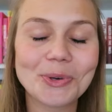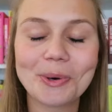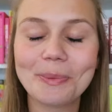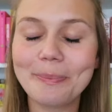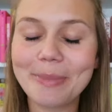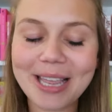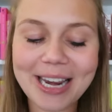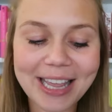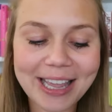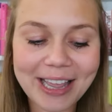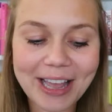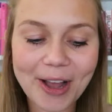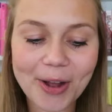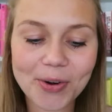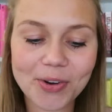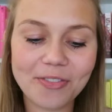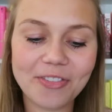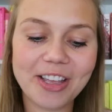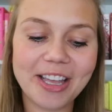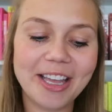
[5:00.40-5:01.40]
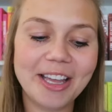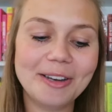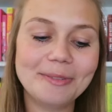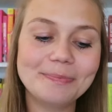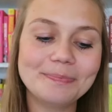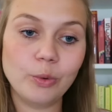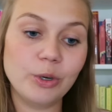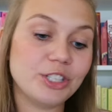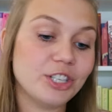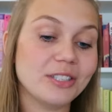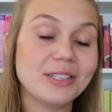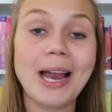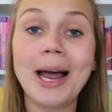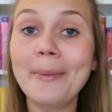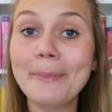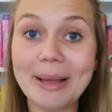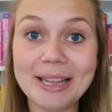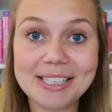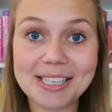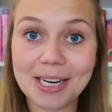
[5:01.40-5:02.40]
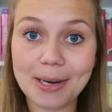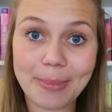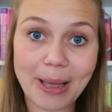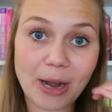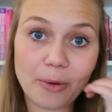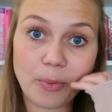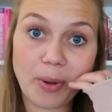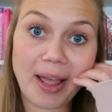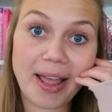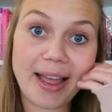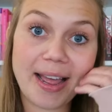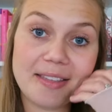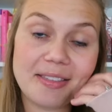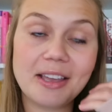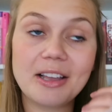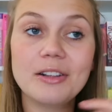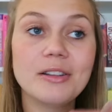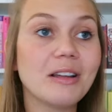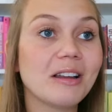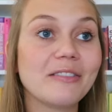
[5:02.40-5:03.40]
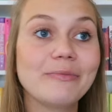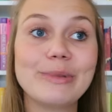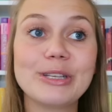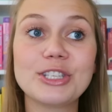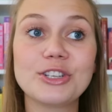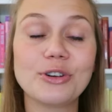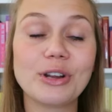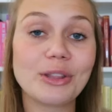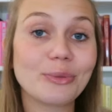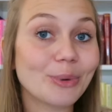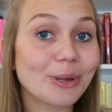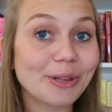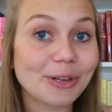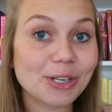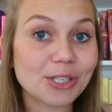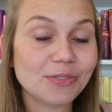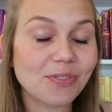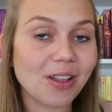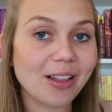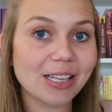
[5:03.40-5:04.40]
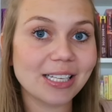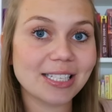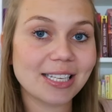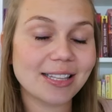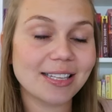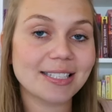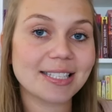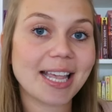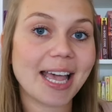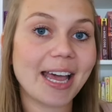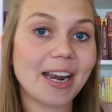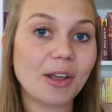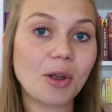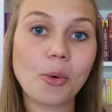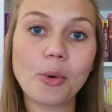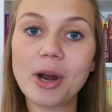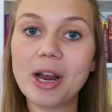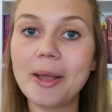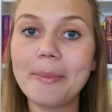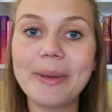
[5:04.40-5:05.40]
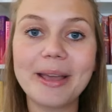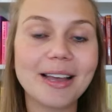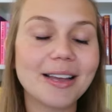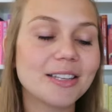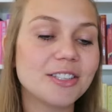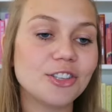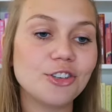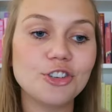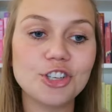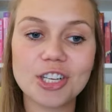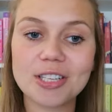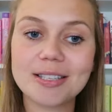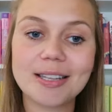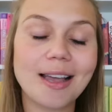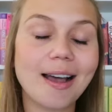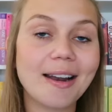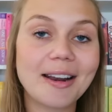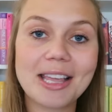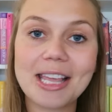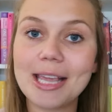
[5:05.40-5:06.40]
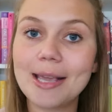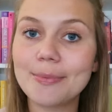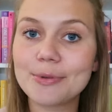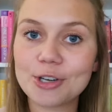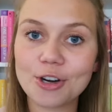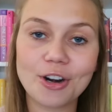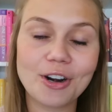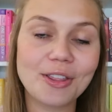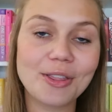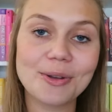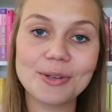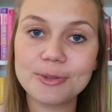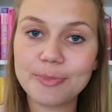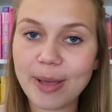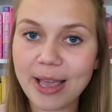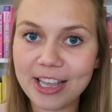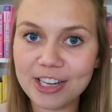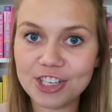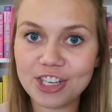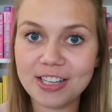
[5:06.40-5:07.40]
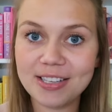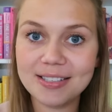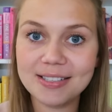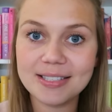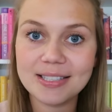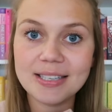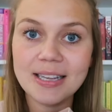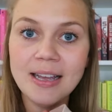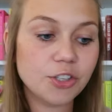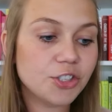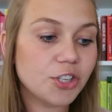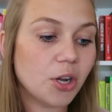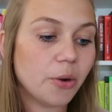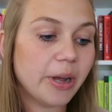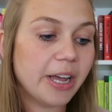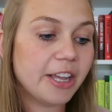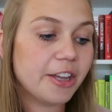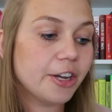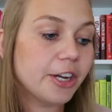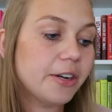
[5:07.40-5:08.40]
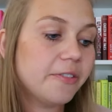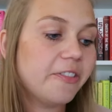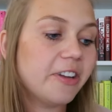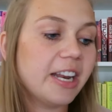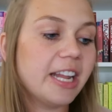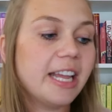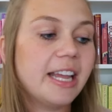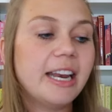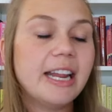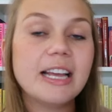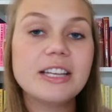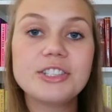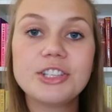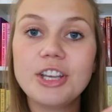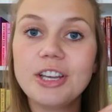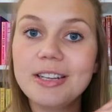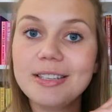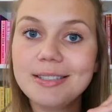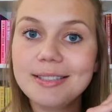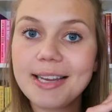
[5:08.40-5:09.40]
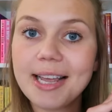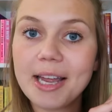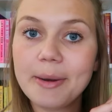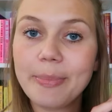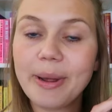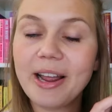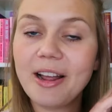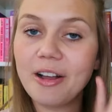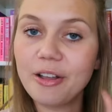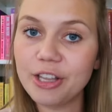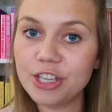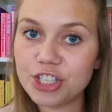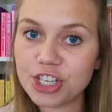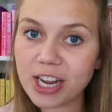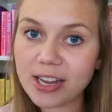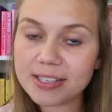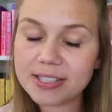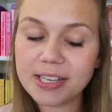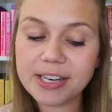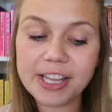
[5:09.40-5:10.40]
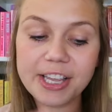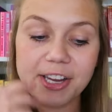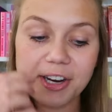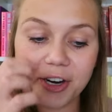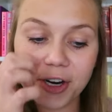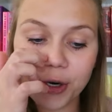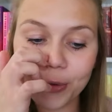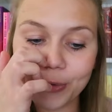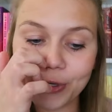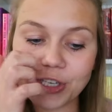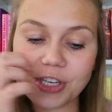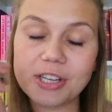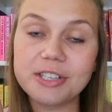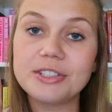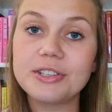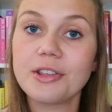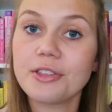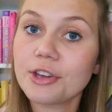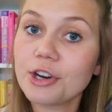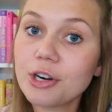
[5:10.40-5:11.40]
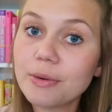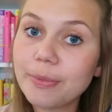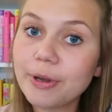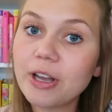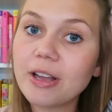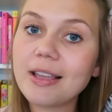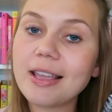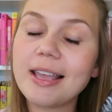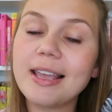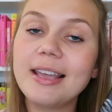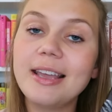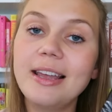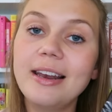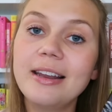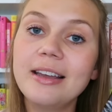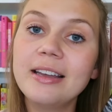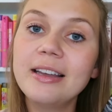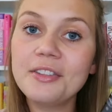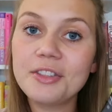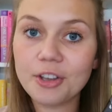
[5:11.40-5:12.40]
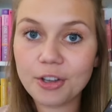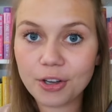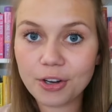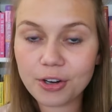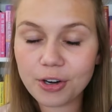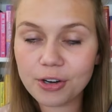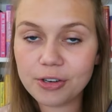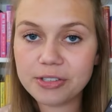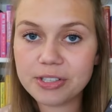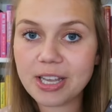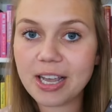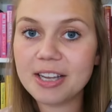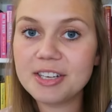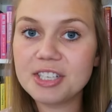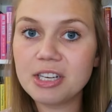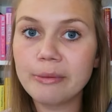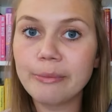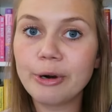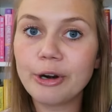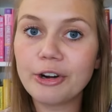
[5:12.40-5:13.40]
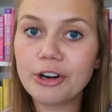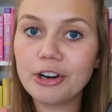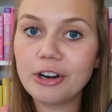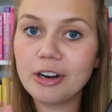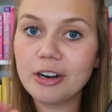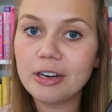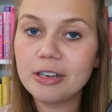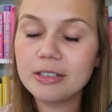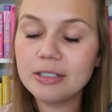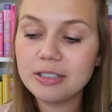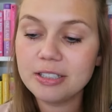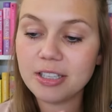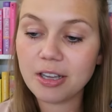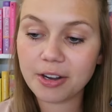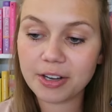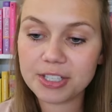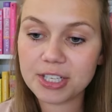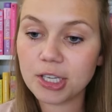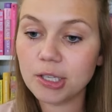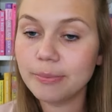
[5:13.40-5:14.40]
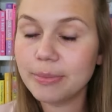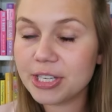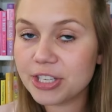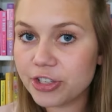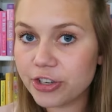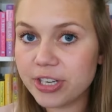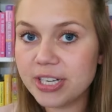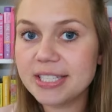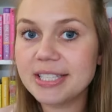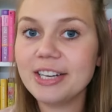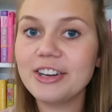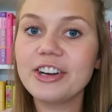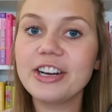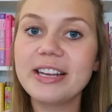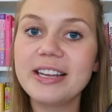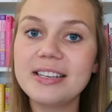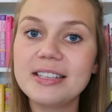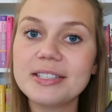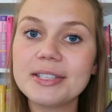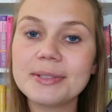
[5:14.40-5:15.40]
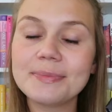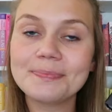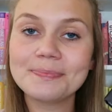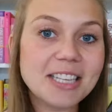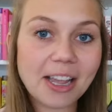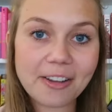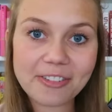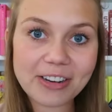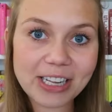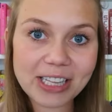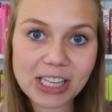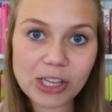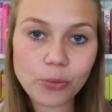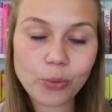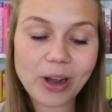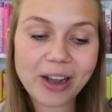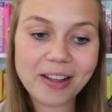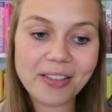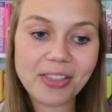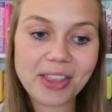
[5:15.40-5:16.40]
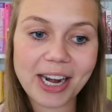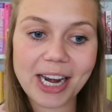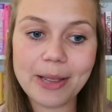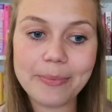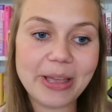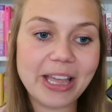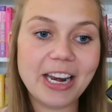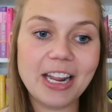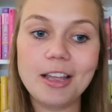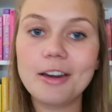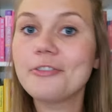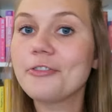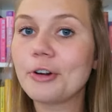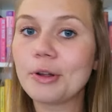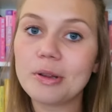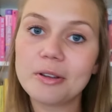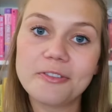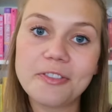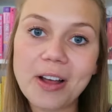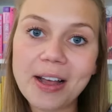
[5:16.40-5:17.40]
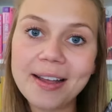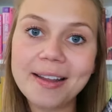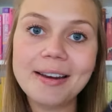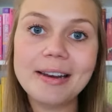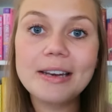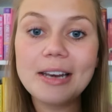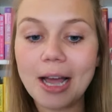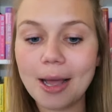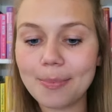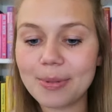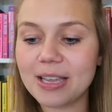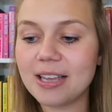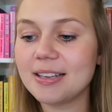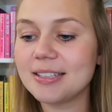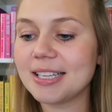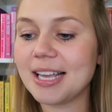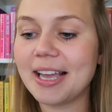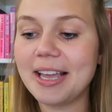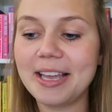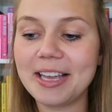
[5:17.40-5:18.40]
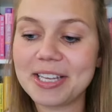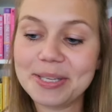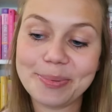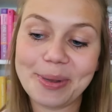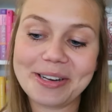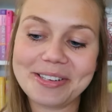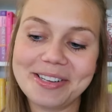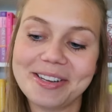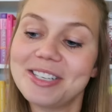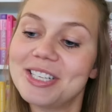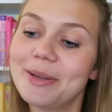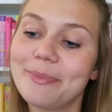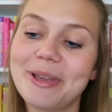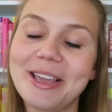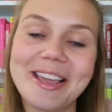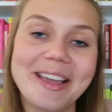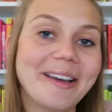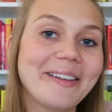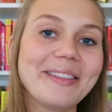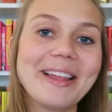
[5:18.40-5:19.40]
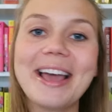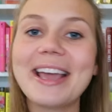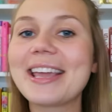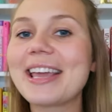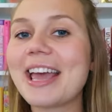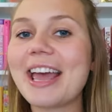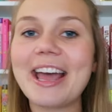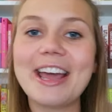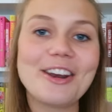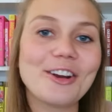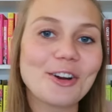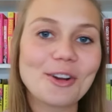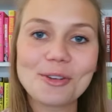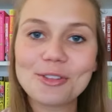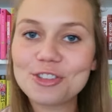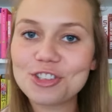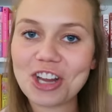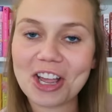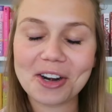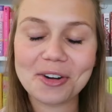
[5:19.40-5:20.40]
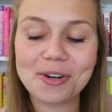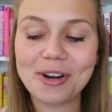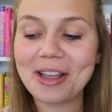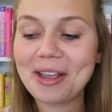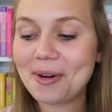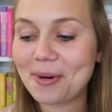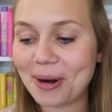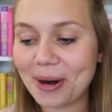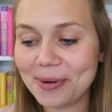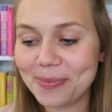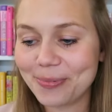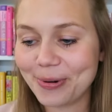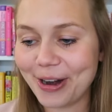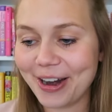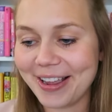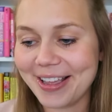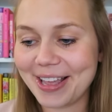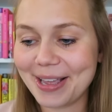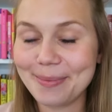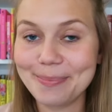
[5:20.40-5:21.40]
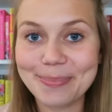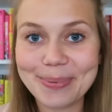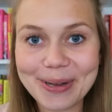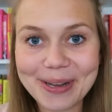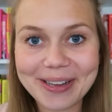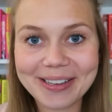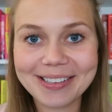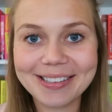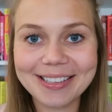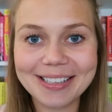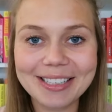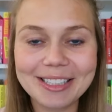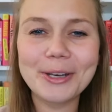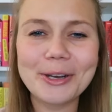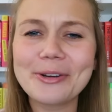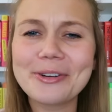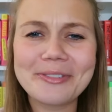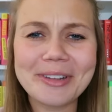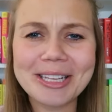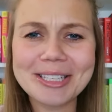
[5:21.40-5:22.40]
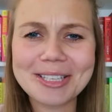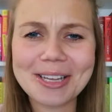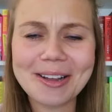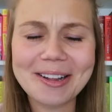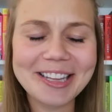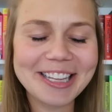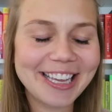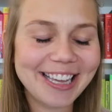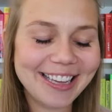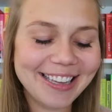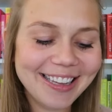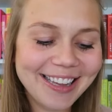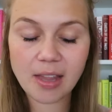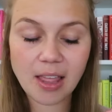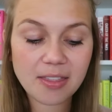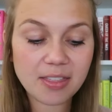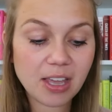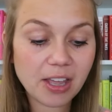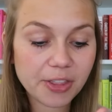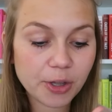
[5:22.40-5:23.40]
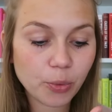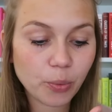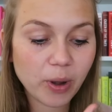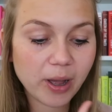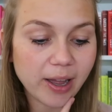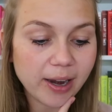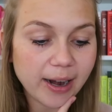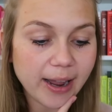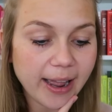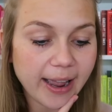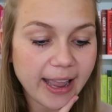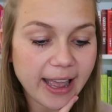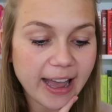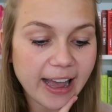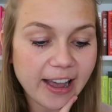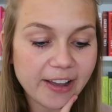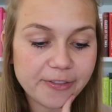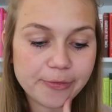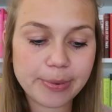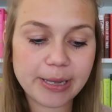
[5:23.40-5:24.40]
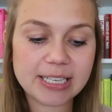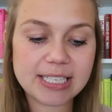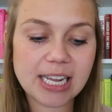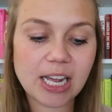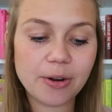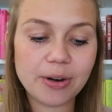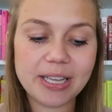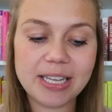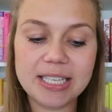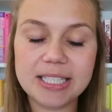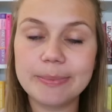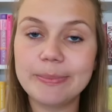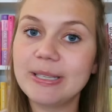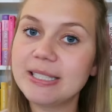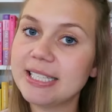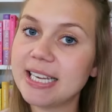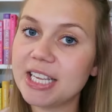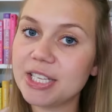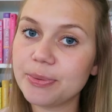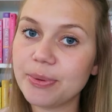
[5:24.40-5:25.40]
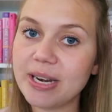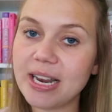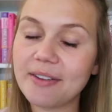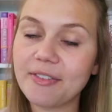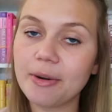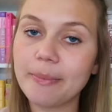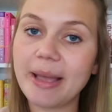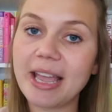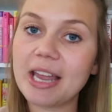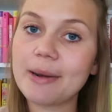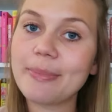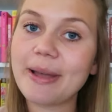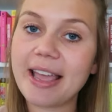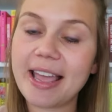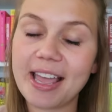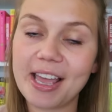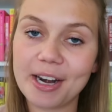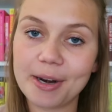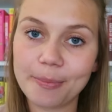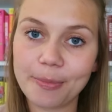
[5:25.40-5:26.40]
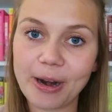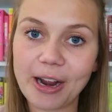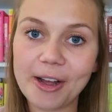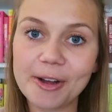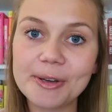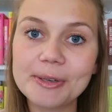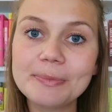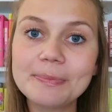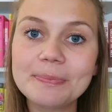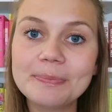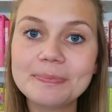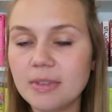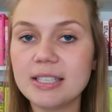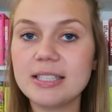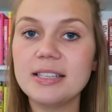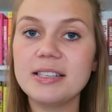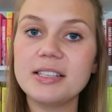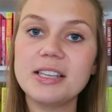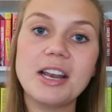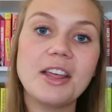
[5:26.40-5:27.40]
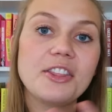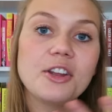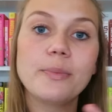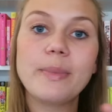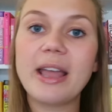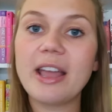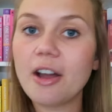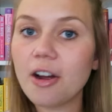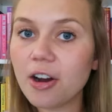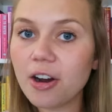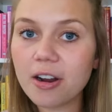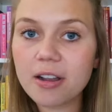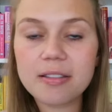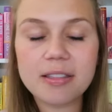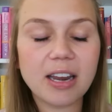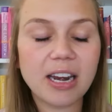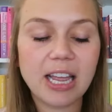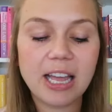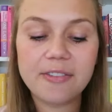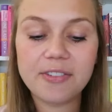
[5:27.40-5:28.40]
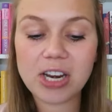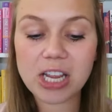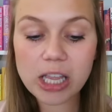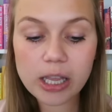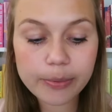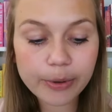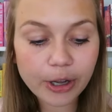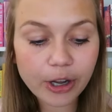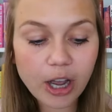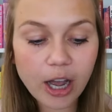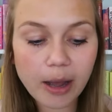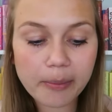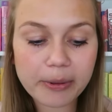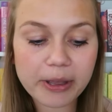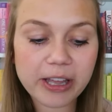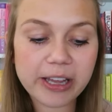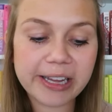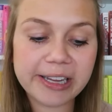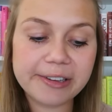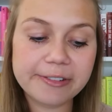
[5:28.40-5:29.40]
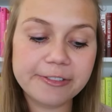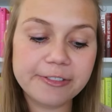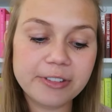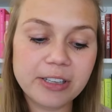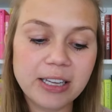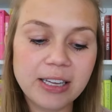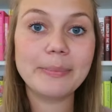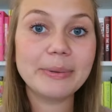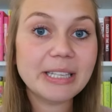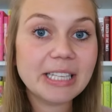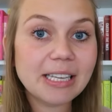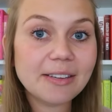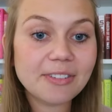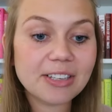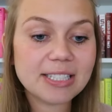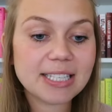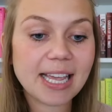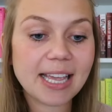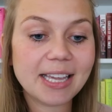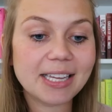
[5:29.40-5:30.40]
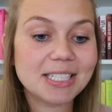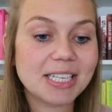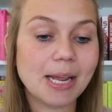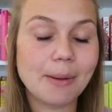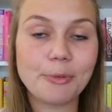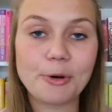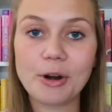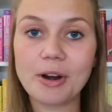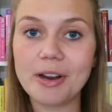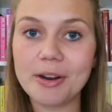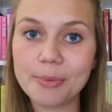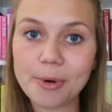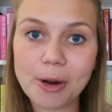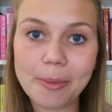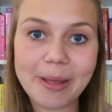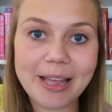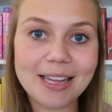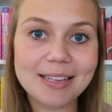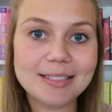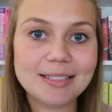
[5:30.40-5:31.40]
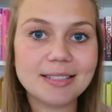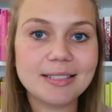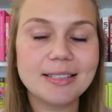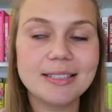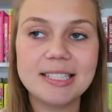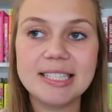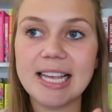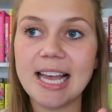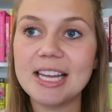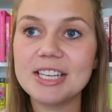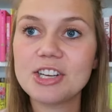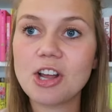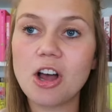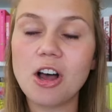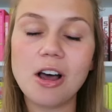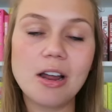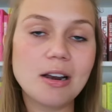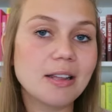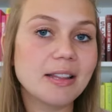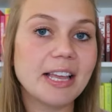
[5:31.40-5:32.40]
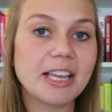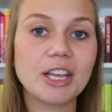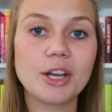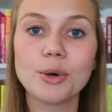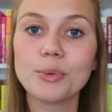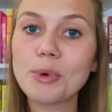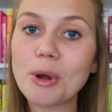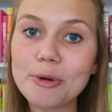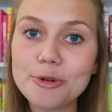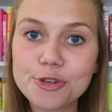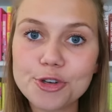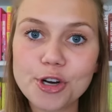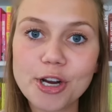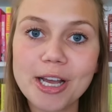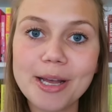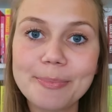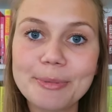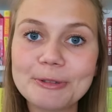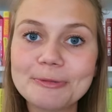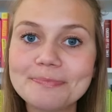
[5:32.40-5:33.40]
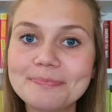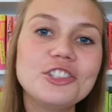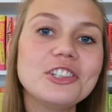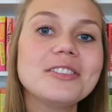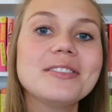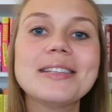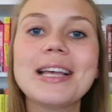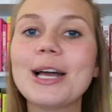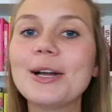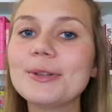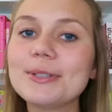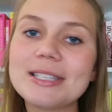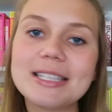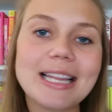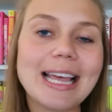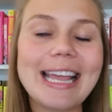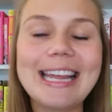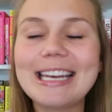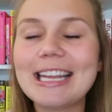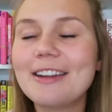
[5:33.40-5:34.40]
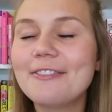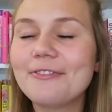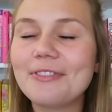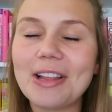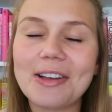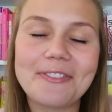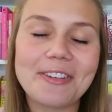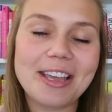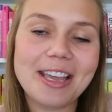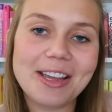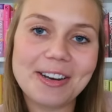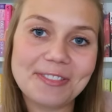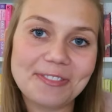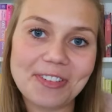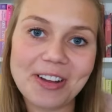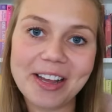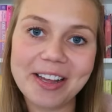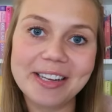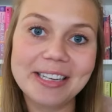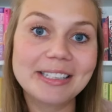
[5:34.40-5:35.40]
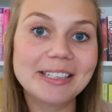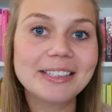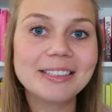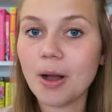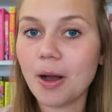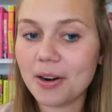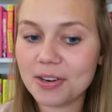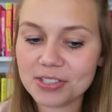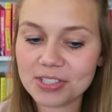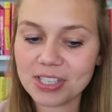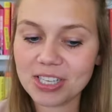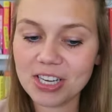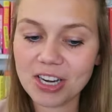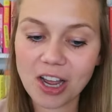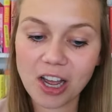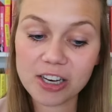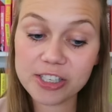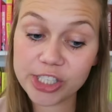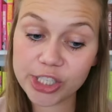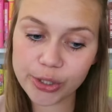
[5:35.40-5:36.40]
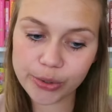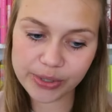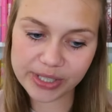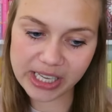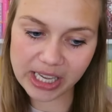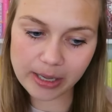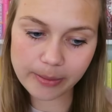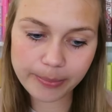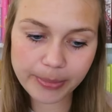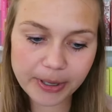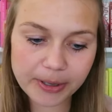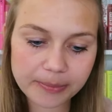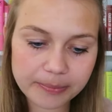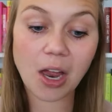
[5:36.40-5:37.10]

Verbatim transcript: or meaning out of it, which is not meant in a bad way. I think a lot of mystery thrillers fall into this category because you just gotta keep turning those pages. So I could fit in As Good as Dead by Holly Jackson here, which is the third book in the Good Girls Guide to Murder young adult mystery series. Definitely one that I'm in it for the fun, not because I expect it to be like an earth-shattering, groundbreaking book. No offense, Holly. And the other one I have picked out is Mistakes We Never Made by Hannah Brown. This is another May arc that I have an ebook copy of. I believe it's a contemporary romance set on like a road trip. Just sounds light and fluffy and fun. Honestly, not too deep.